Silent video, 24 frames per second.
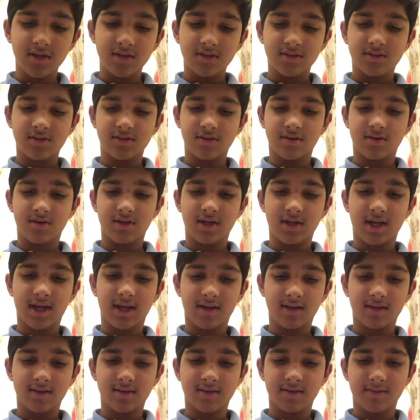so like
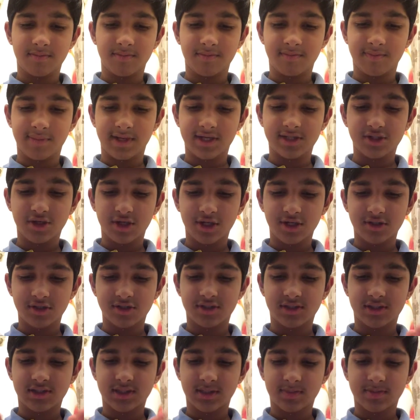make sure you
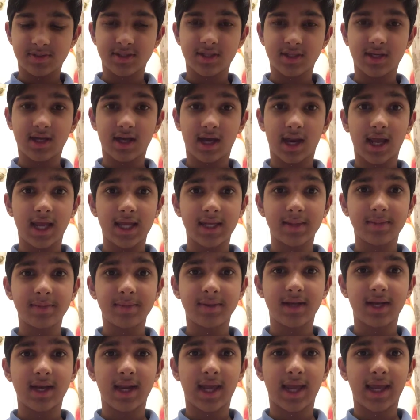subscribe,
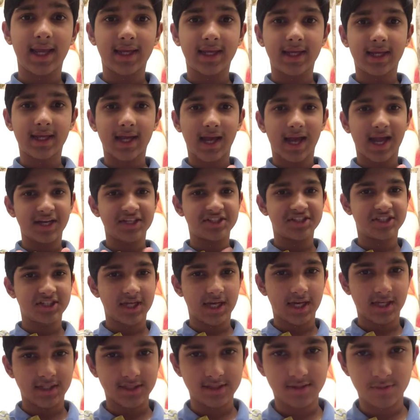like and
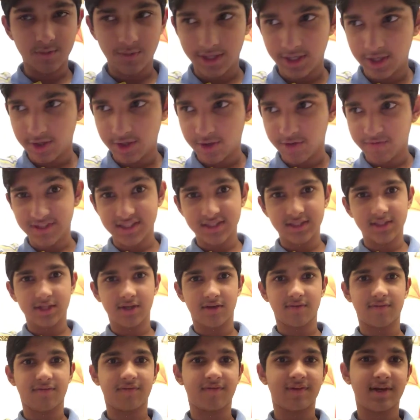share this video with
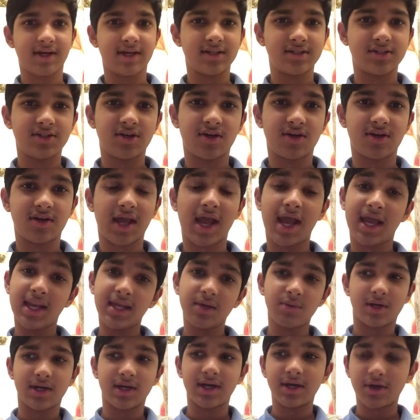your friends or
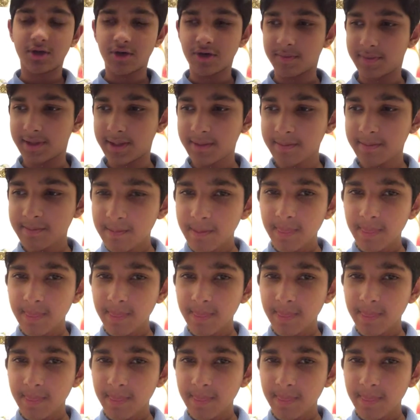anyone. It could be,